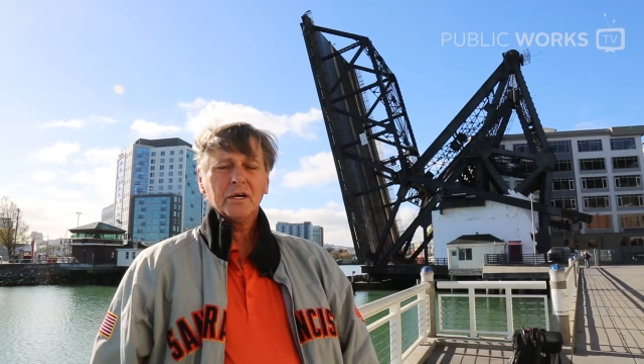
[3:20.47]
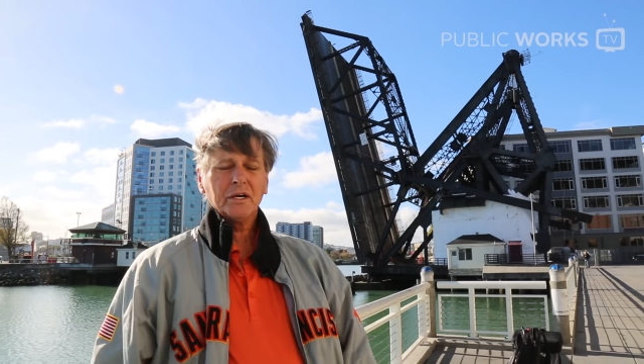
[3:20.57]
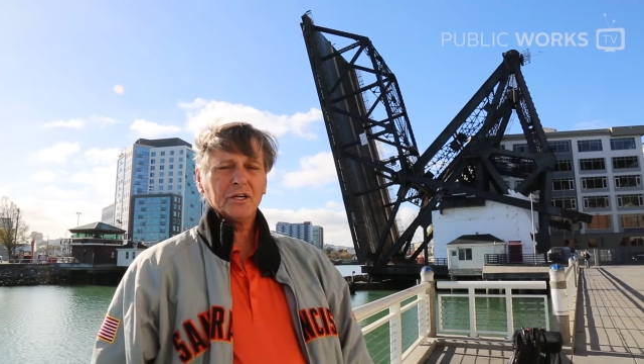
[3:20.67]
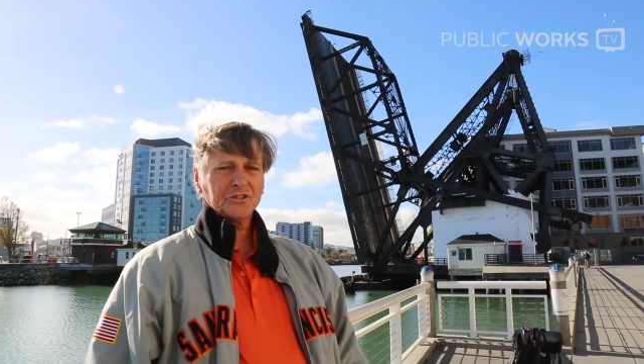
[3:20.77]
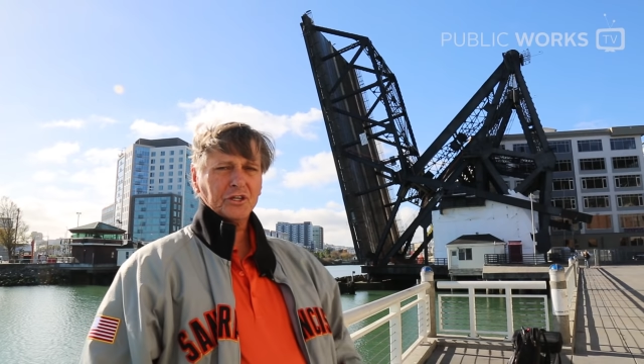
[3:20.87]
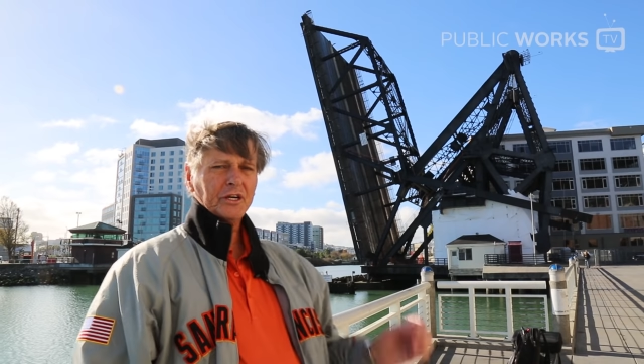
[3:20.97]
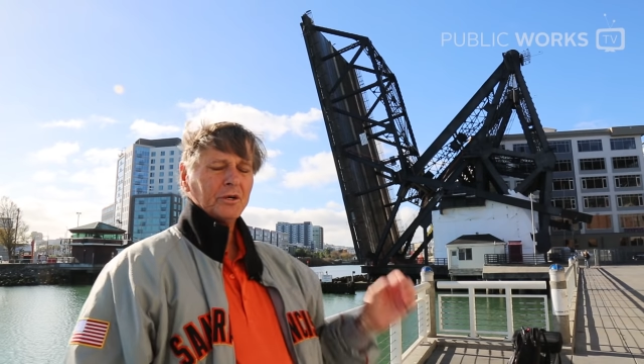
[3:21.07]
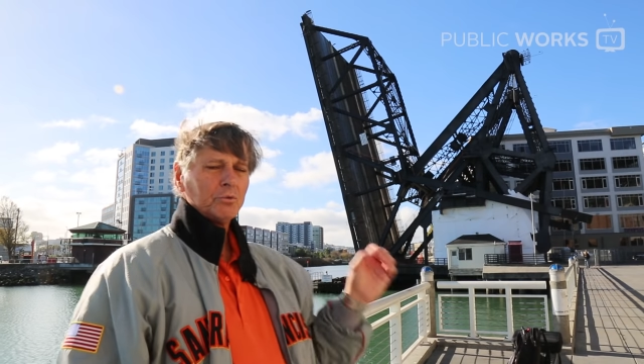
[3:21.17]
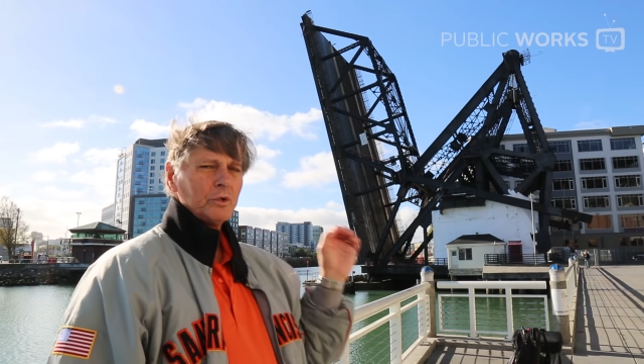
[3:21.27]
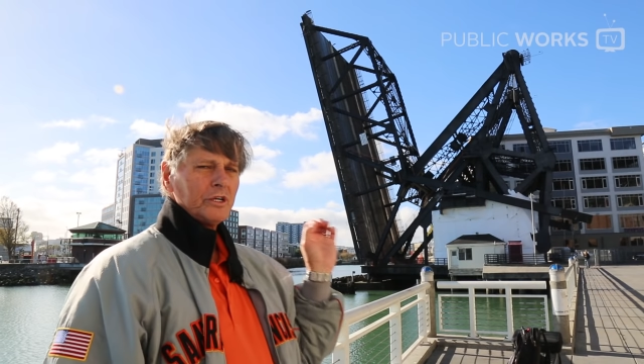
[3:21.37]
It's a
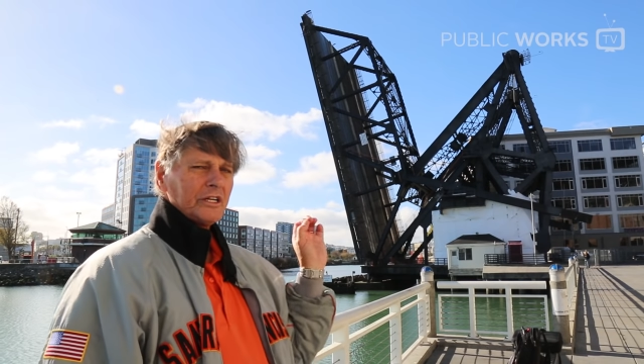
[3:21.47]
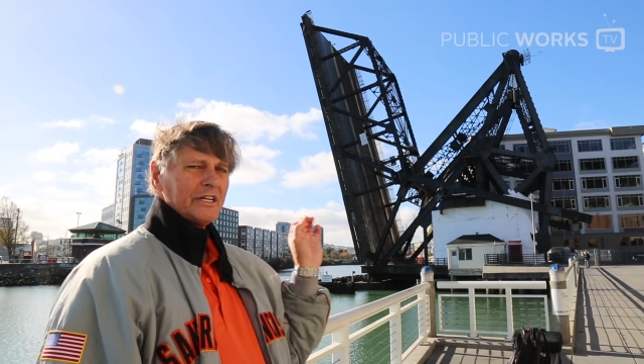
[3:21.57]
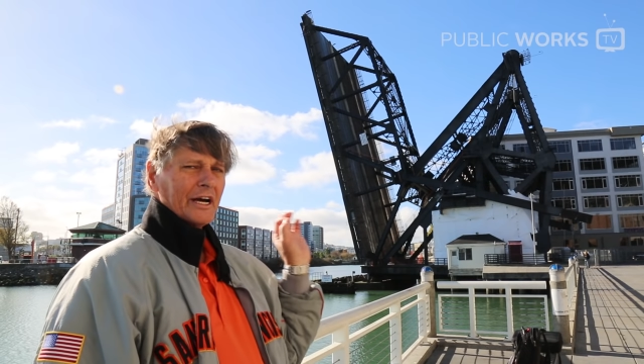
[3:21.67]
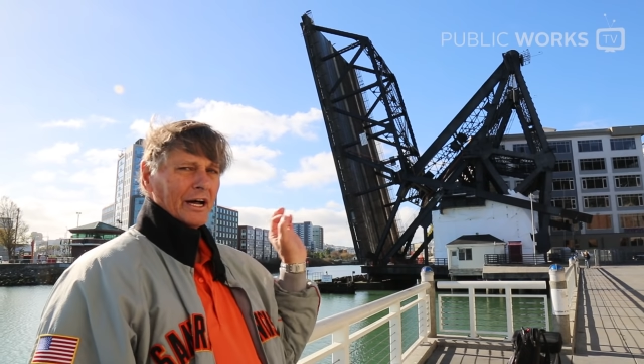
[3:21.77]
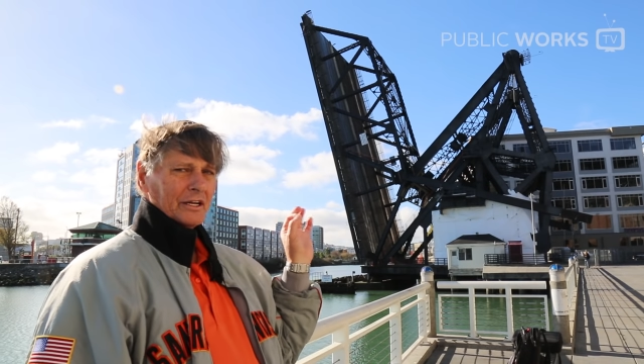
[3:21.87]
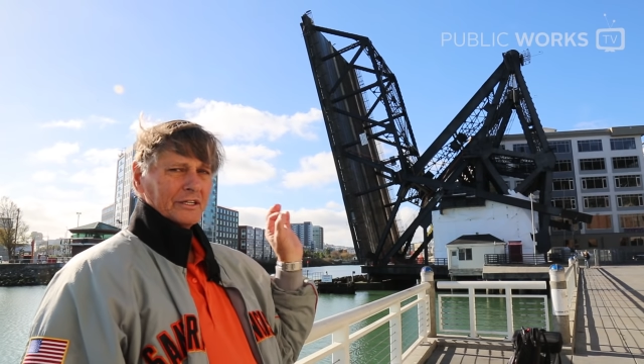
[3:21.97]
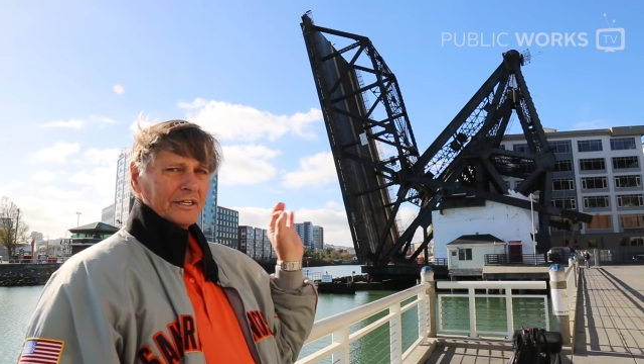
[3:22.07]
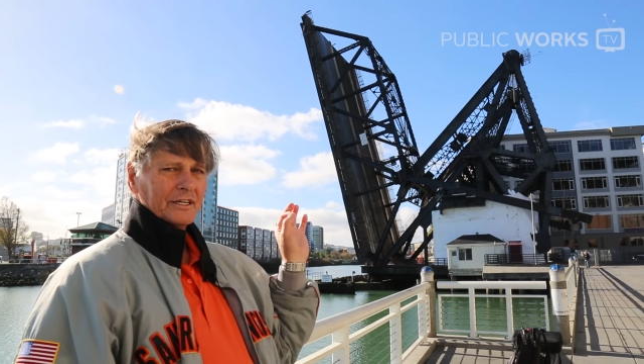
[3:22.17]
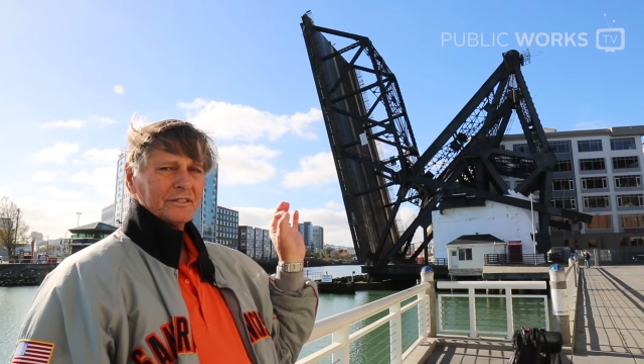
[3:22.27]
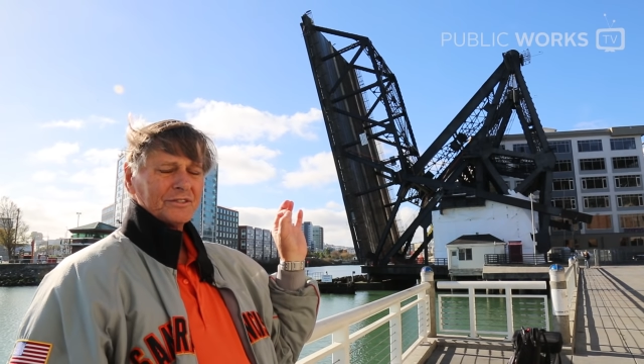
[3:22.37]
really
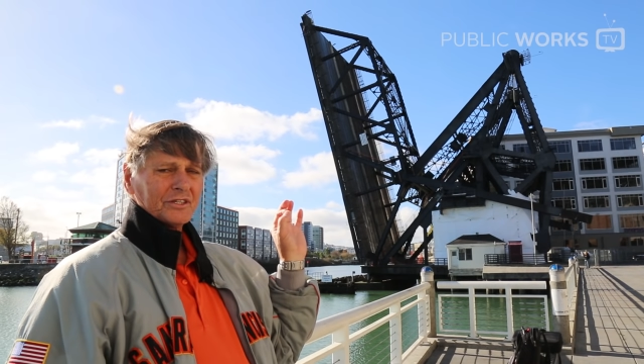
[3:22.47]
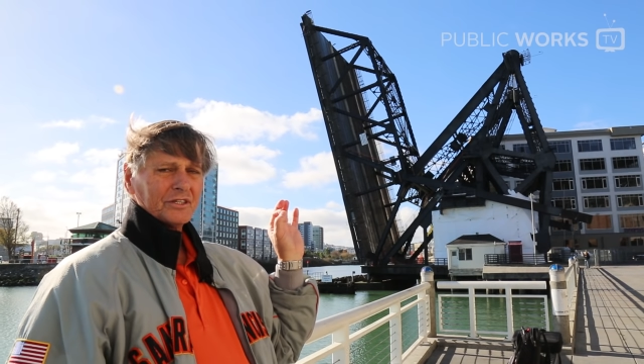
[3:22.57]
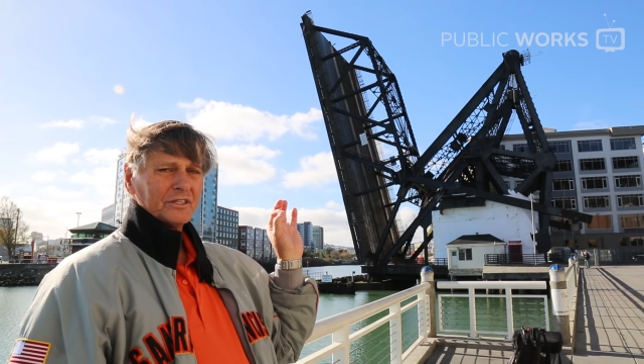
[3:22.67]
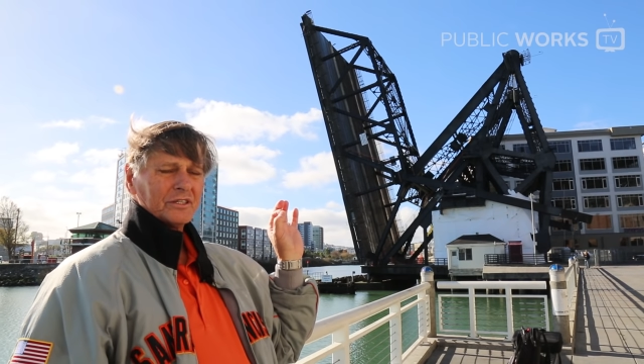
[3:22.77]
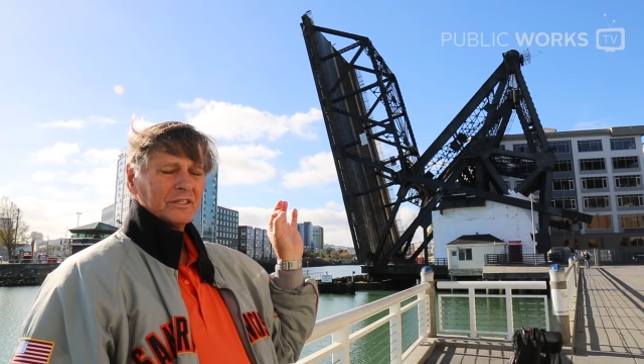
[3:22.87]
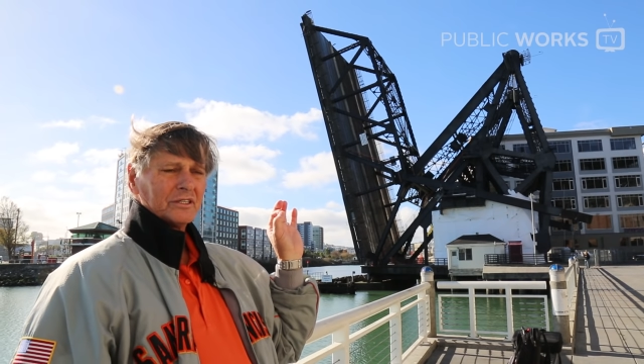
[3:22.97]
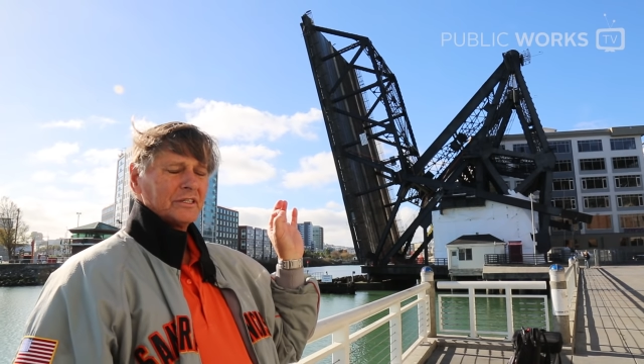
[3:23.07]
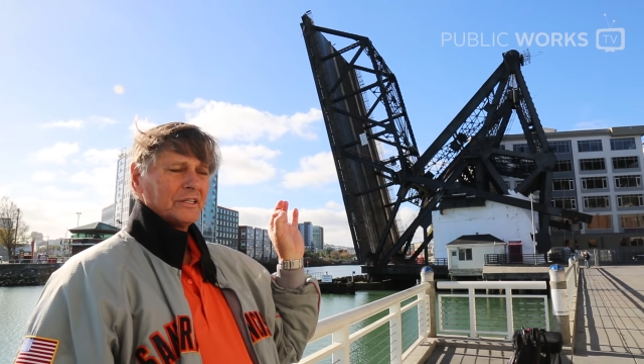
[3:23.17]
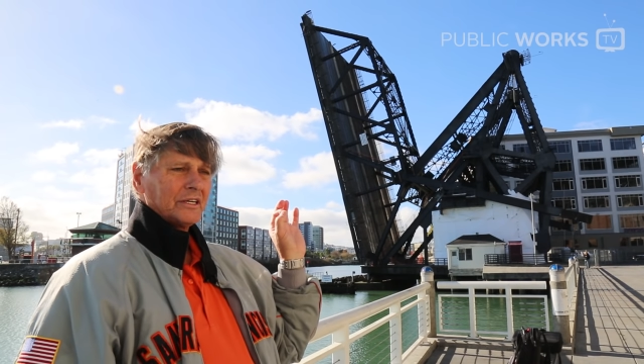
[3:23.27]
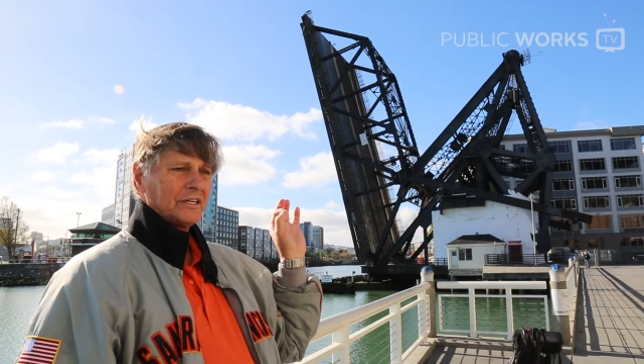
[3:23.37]
elegant
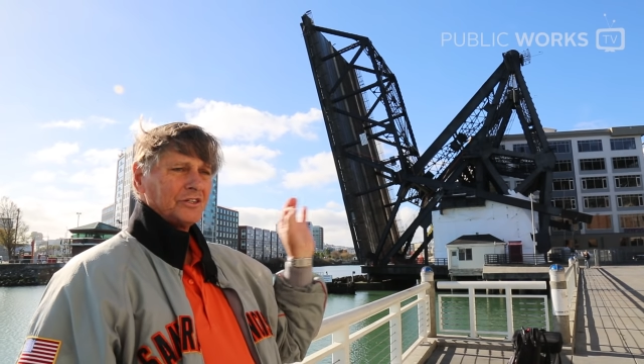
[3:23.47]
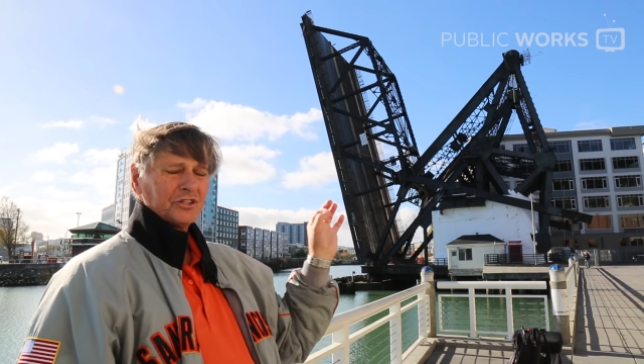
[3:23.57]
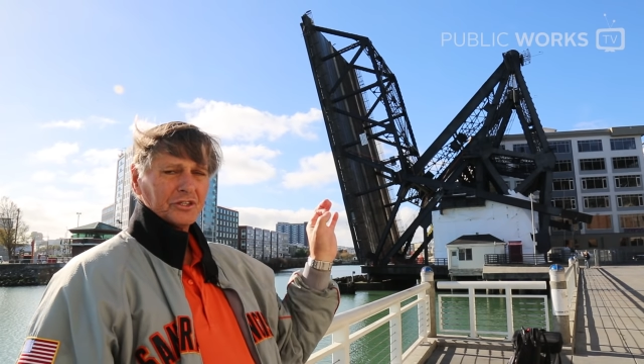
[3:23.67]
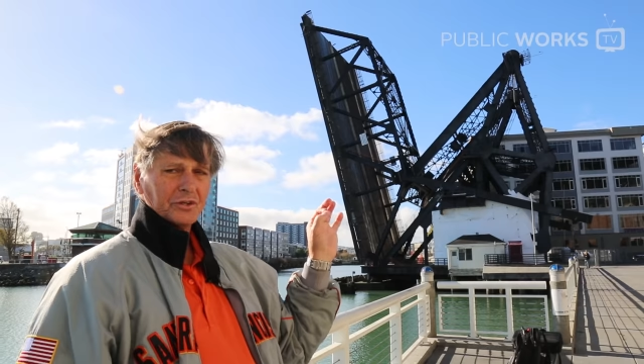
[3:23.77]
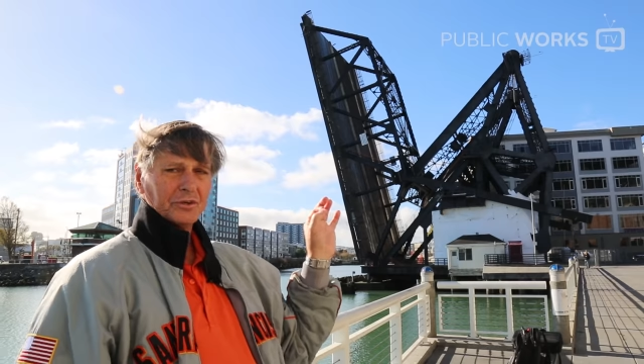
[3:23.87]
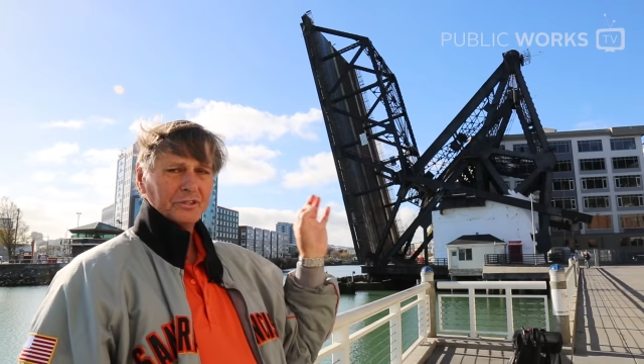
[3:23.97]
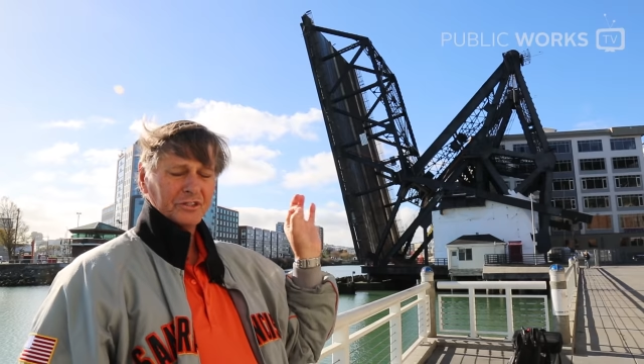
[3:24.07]
engineering